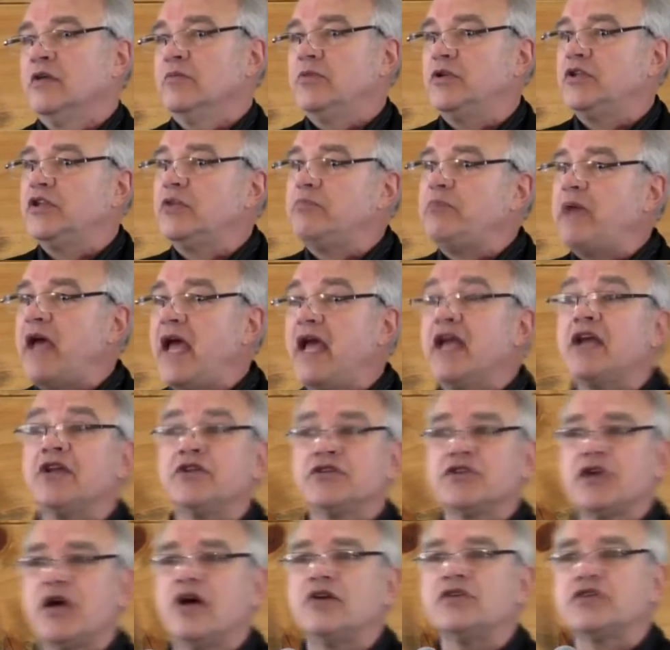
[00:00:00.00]
But the
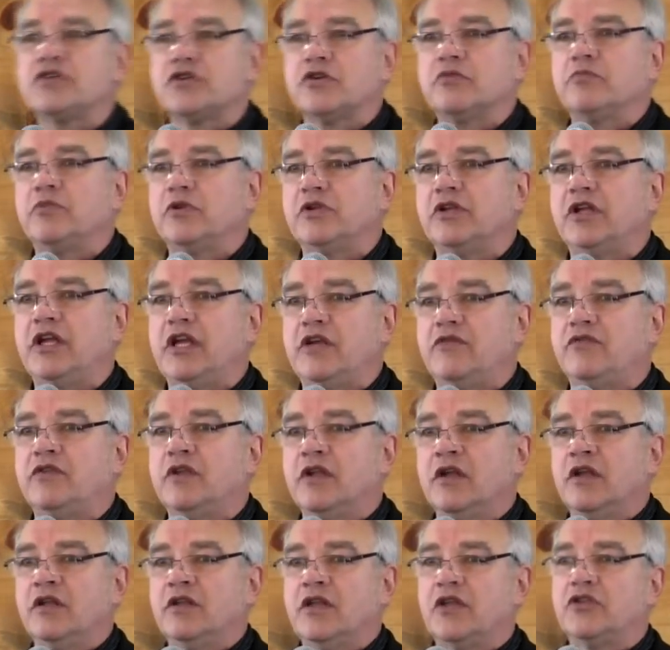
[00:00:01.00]
pagans also
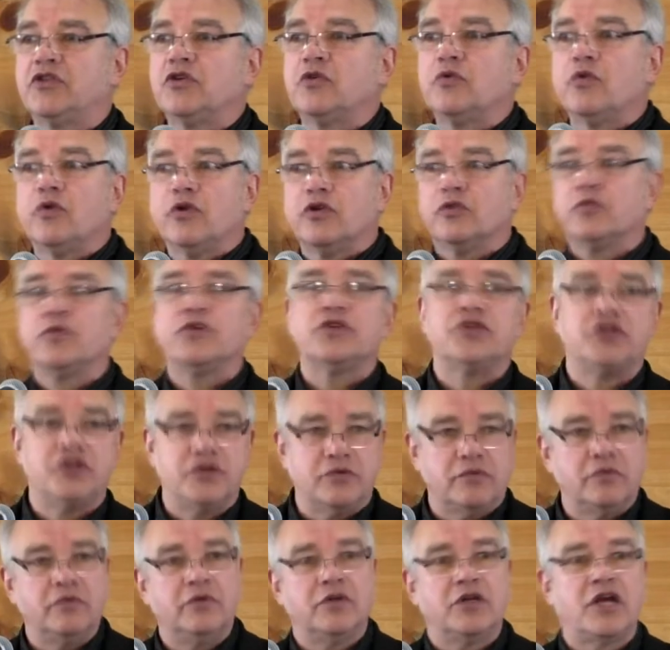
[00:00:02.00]
believed that the world was
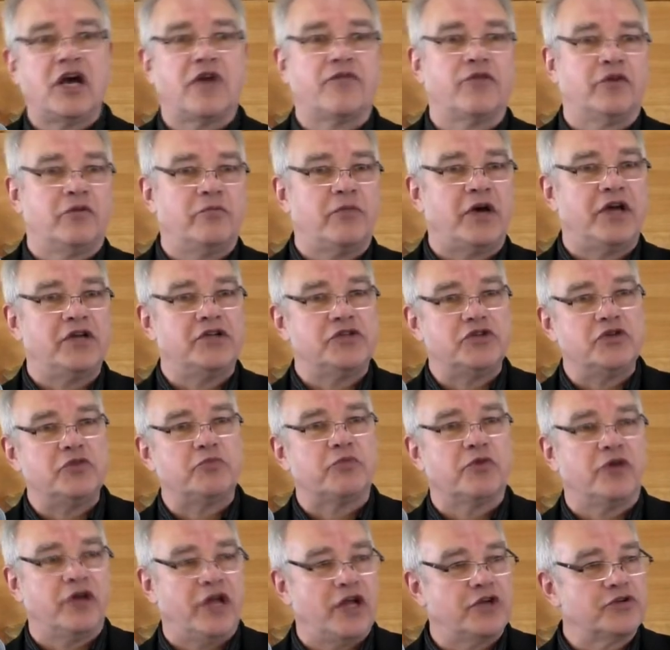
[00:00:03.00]
governed by
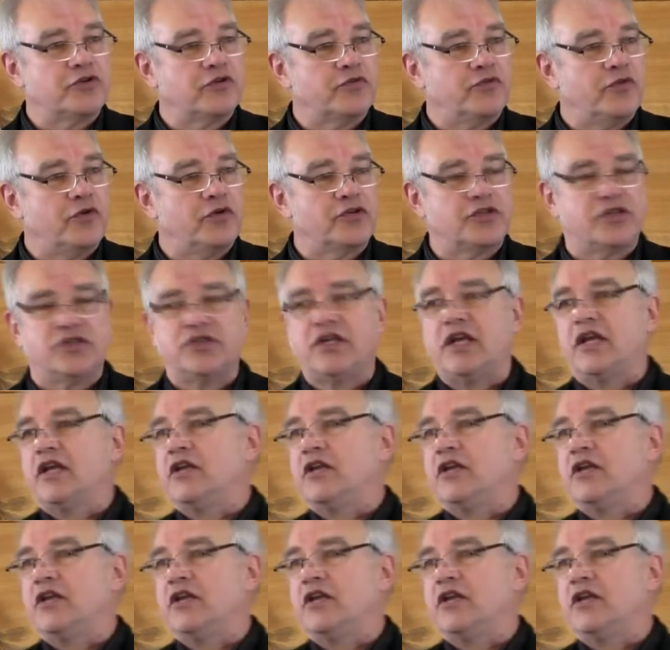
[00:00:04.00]
supernatural forces.